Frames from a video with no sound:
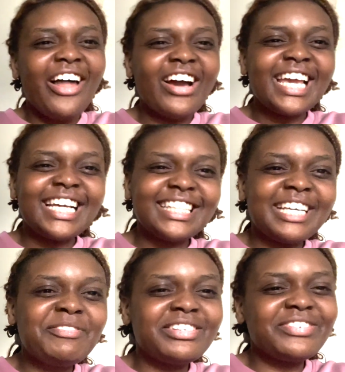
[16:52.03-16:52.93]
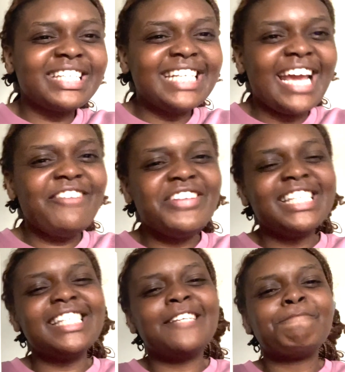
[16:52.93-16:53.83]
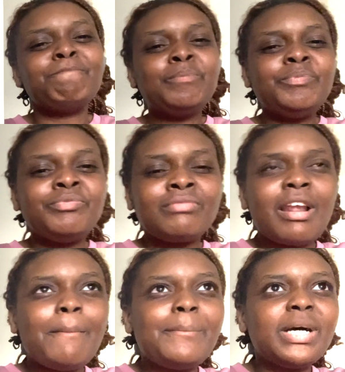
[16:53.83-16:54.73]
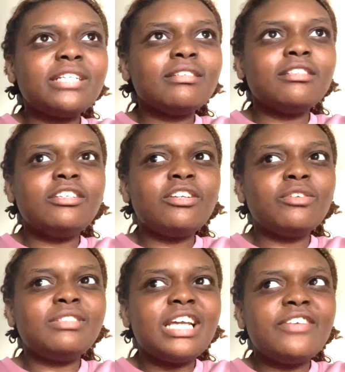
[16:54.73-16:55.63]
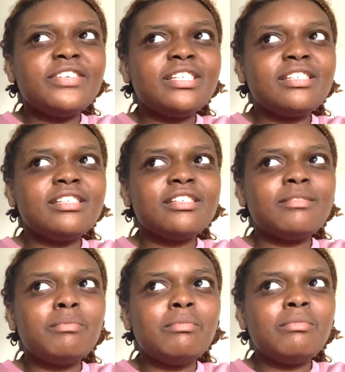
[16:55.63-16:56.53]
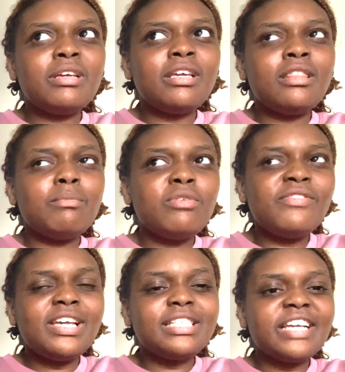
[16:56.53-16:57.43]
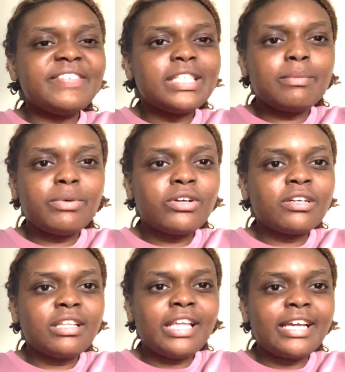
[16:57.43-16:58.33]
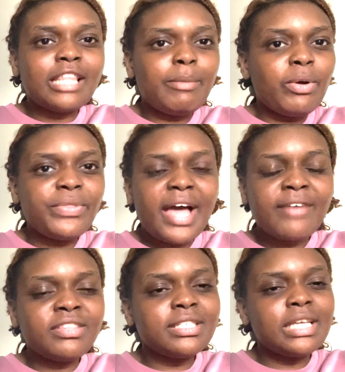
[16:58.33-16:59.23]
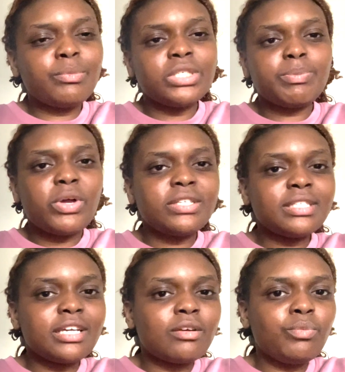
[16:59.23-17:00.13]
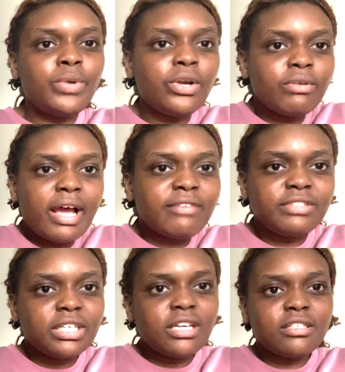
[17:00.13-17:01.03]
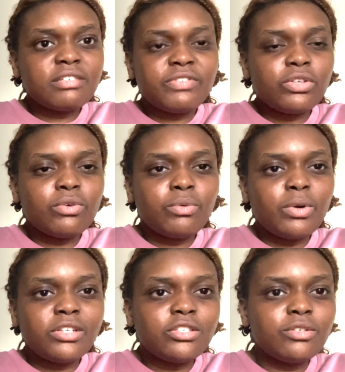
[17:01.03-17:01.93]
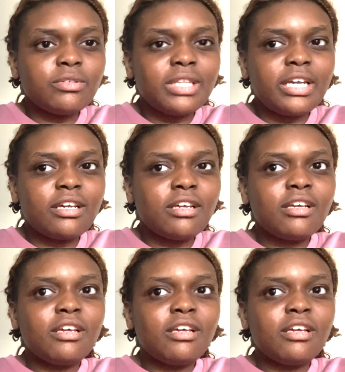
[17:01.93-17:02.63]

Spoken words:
locking lips with Davis. And but you know, Davis in the movie and Davis in the book, like they both have the same response, like we don't have to kiss if you don't want to, like